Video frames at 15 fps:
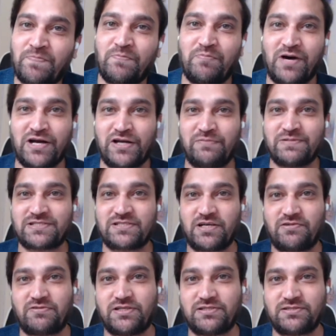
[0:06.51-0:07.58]
My name is
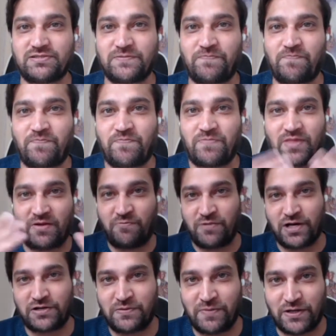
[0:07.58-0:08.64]
Harris.
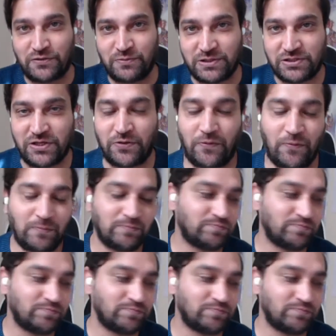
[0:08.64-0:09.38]
Welcome back to my channel.